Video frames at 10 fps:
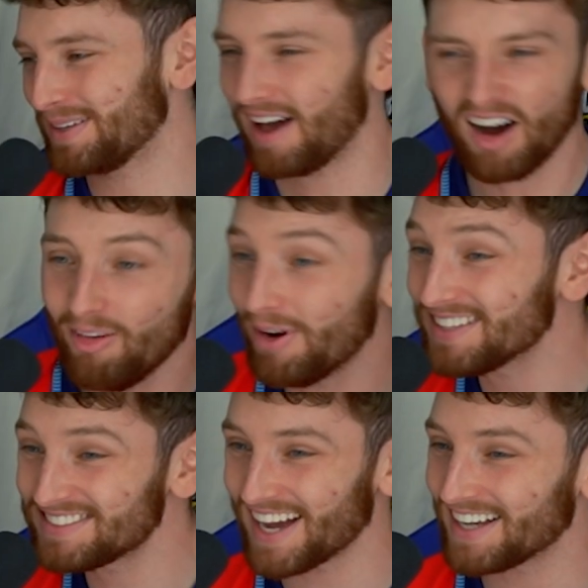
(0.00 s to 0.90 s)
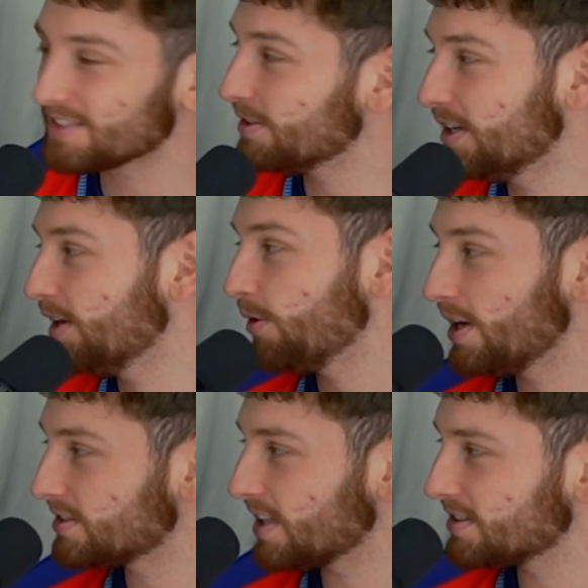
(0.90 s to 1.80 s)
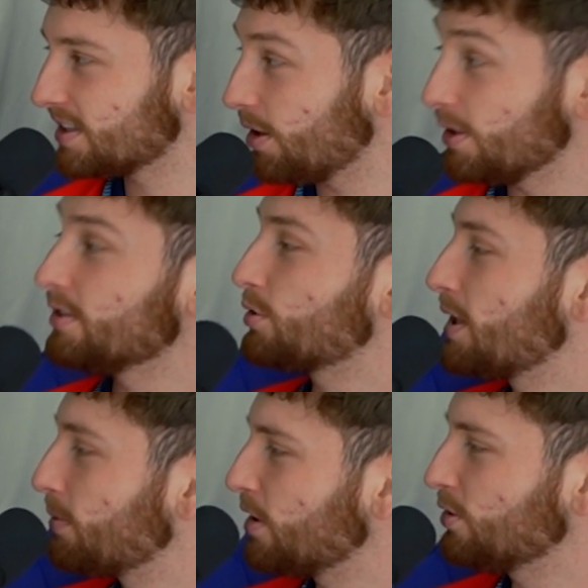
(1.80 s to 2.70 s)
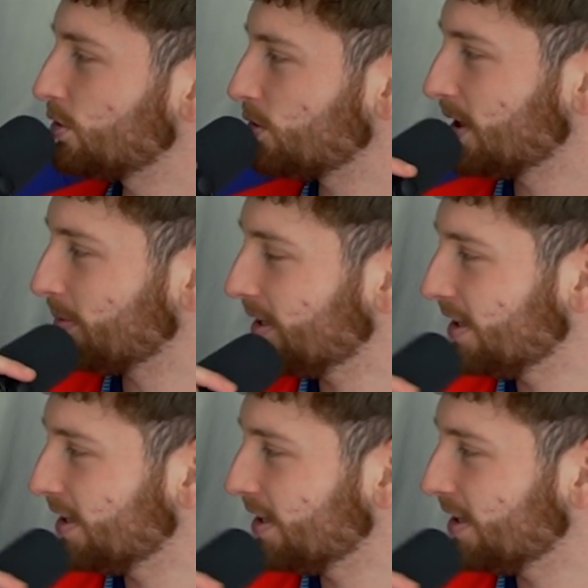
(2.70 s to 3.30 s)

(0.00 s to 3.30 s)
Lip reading: being like, "Oh, where's Chaz?" or "Where's Chaz?" Oh, in the stream when I used to stream.